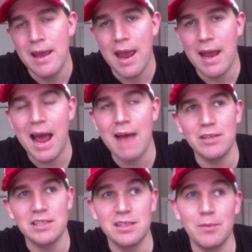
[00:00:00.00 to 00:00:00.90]
and
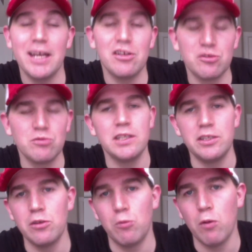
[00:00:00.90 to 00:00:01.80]
having somebody else really
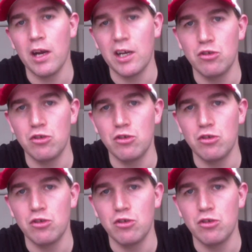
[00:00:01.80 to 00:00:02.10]
do the work.